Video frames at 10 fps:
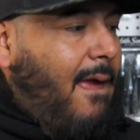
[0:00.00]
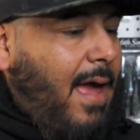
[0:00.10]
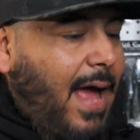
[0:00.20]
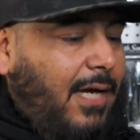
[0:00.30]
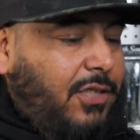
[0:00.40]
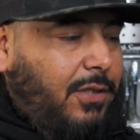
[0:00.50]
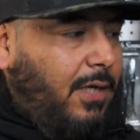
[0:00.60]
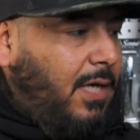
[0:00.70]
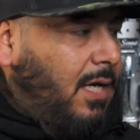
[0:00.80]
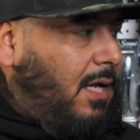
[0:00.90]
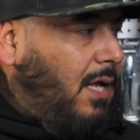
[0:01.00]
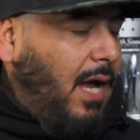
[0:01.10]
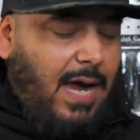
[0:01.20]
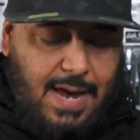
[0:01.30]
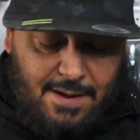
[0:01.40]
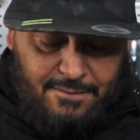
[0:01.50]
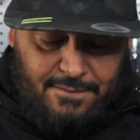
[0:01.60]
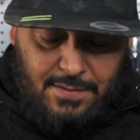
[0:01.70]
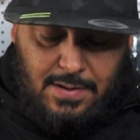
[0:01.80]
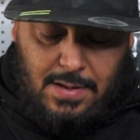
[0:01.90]
actually I
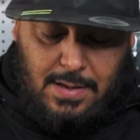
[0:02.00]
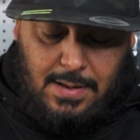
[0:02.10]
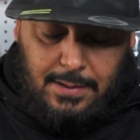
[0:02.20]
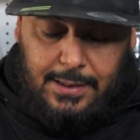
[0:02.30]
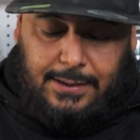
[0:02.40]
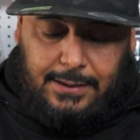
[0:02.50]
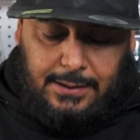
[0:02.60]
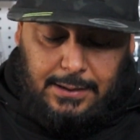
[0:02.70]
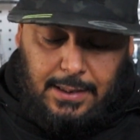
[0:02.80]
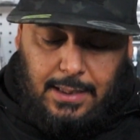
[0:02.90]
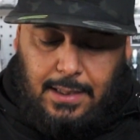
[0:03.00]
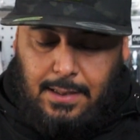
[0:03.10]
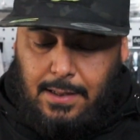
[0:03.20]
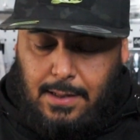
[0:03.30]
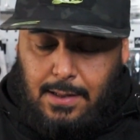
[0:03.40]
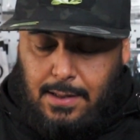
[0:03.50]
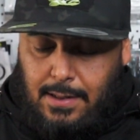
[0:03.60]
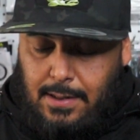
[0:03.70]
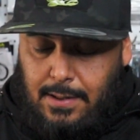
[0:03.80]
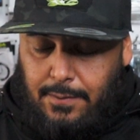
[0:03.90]
have, this is
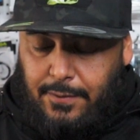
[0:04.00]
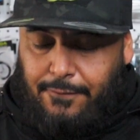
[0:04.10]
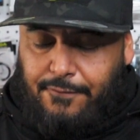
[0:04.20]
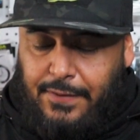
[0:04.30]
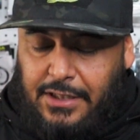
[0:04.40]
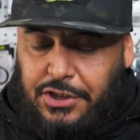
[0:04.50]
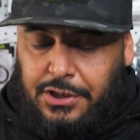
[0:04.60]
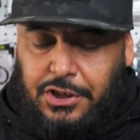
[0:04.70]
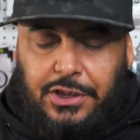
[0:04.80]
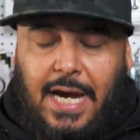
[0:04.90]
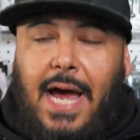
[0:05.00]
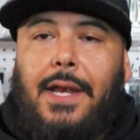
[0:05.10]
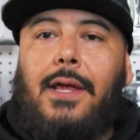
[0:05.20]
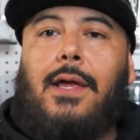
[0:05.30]
the Fiction Shad